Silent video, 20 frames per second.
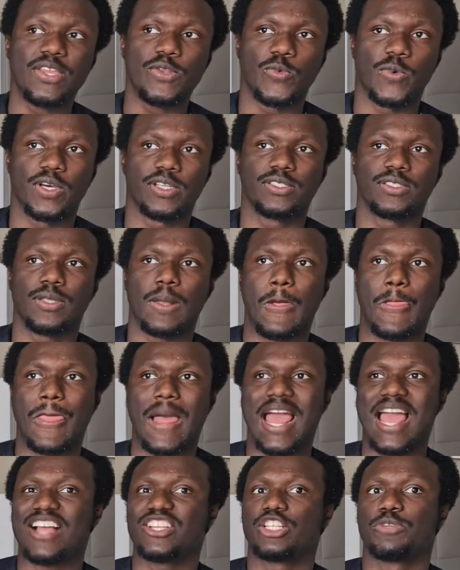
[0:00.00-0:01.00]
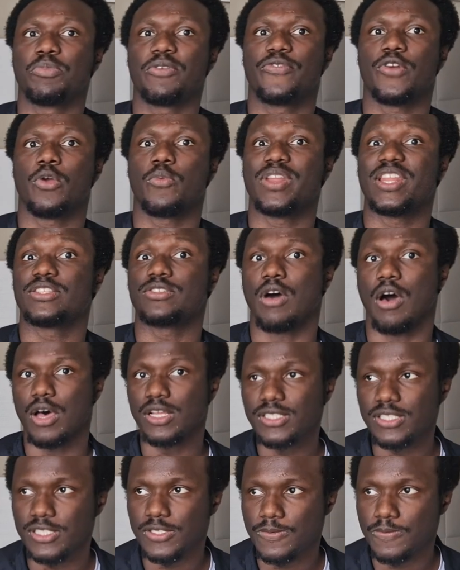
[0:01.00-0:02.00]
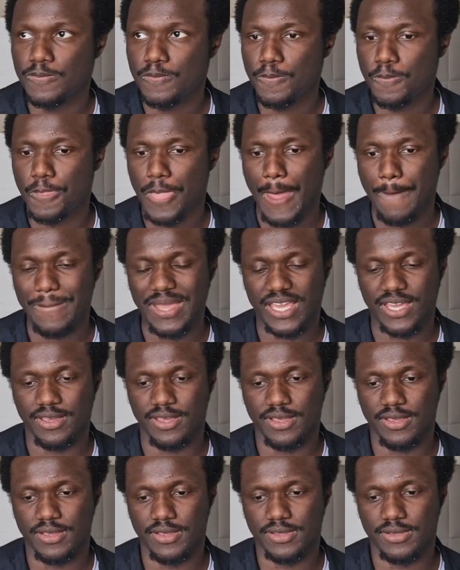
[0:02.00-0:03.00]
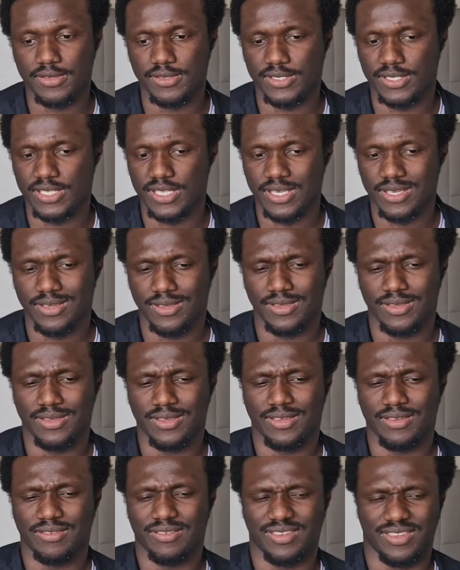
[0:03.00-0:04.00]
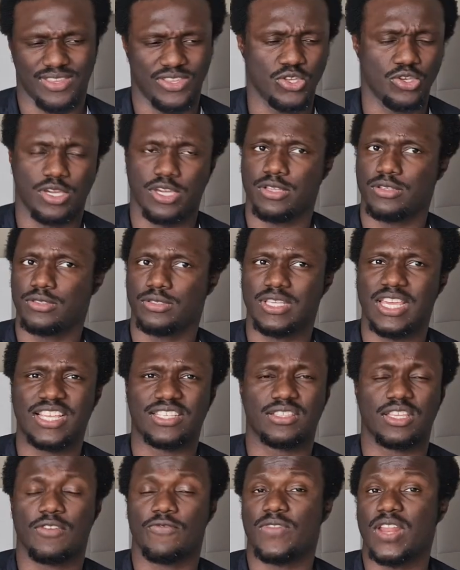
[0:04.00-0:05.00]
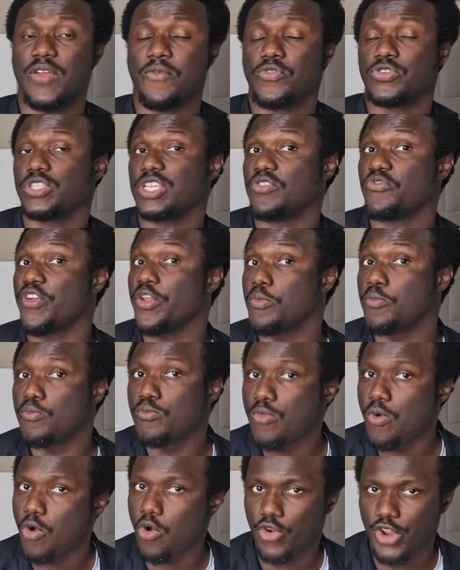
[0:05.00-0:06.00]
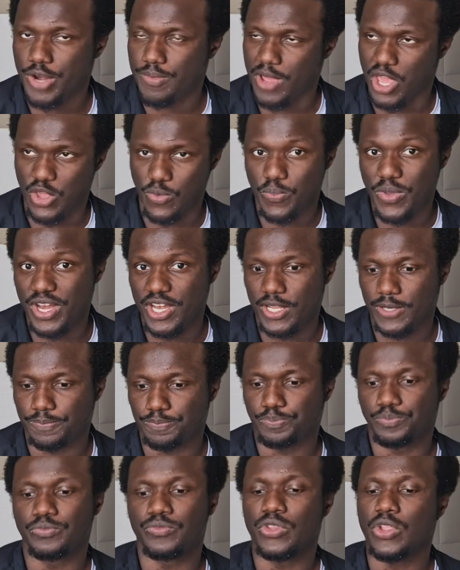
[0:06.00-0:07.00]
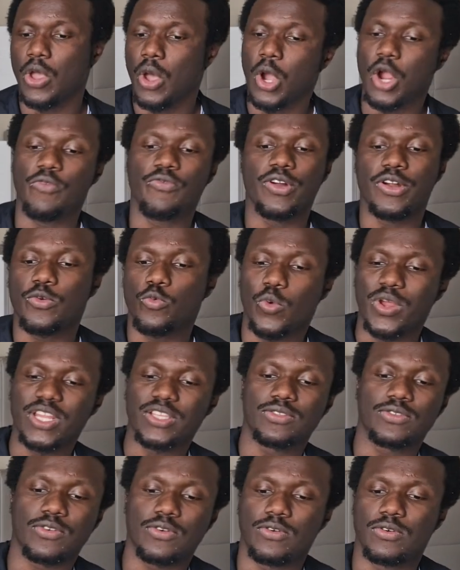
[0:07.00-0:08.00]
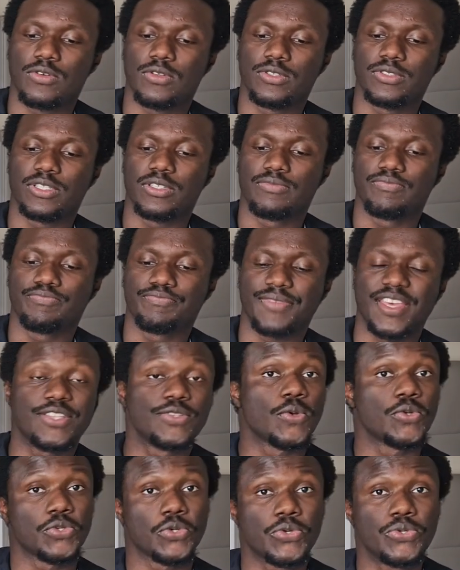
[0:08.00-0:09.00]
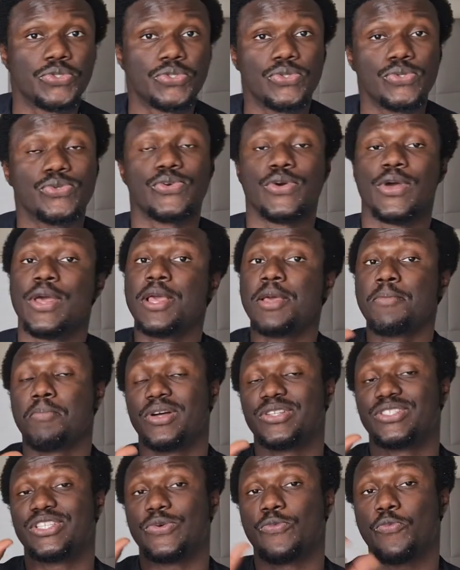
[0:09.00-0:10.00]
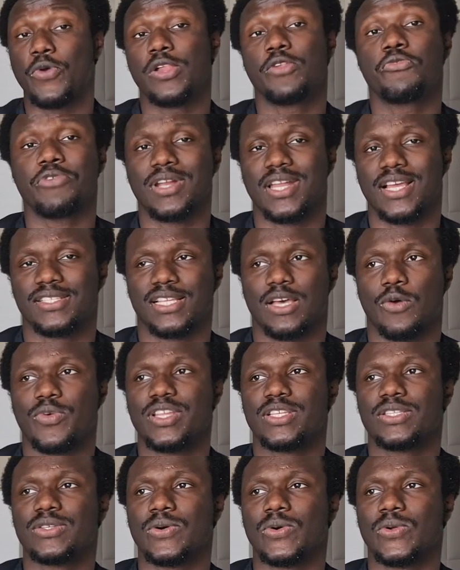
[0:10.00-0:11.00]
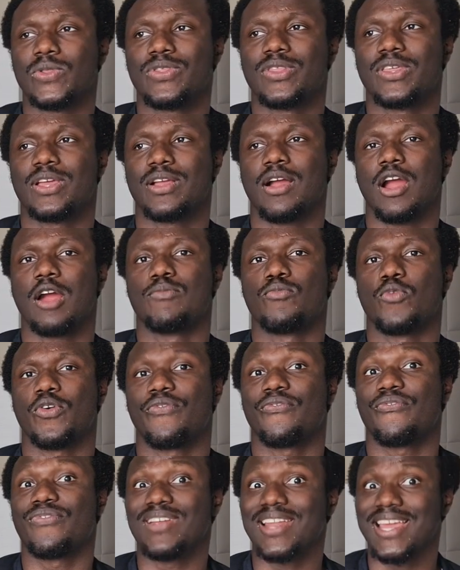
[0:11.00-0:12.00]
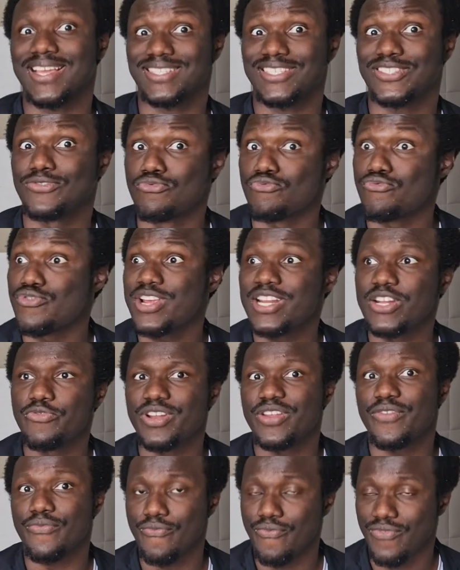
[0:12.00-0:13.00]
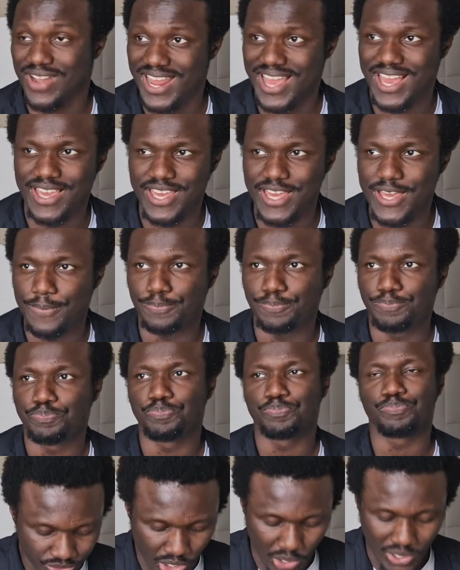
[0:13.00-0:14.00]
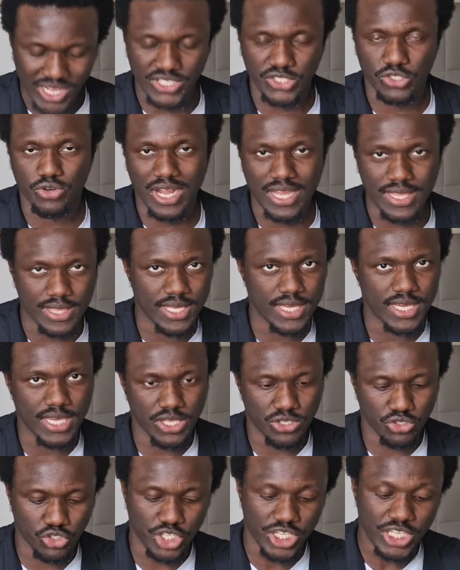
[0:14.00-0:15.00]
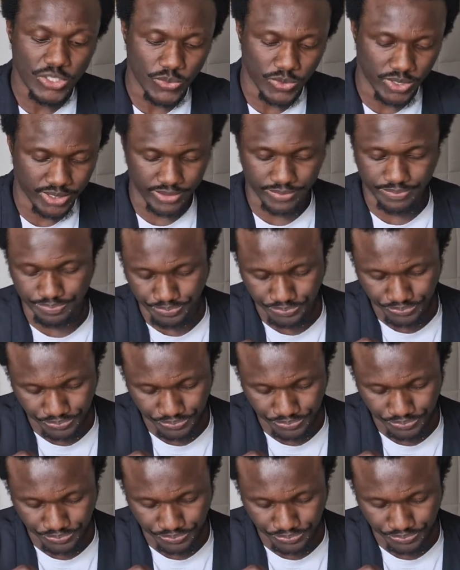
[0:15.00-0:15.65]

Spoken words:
bean one, I actually prefer it when it's hot because you can taste the flavors even more, in my opinion. However, when it's cold, it's also good too. But you will realize that when it's cold, there are more flakes. It's really, really flaky. Now let's try the cheese one.